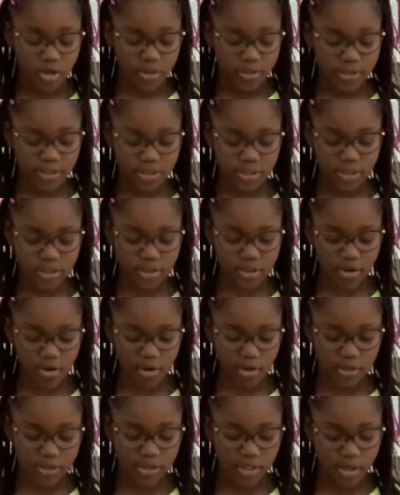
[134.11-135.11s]
to
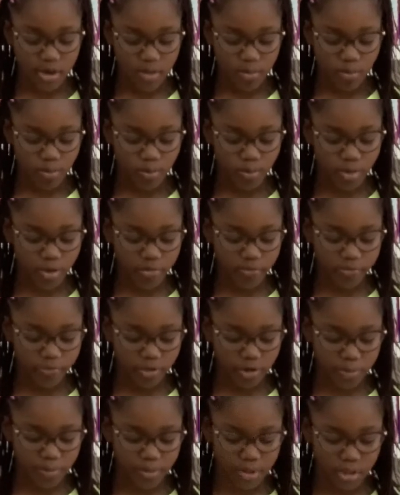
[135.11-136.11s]
discuss. But
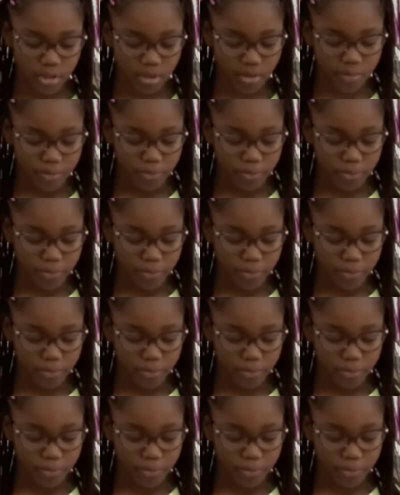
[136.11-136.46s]
Ruby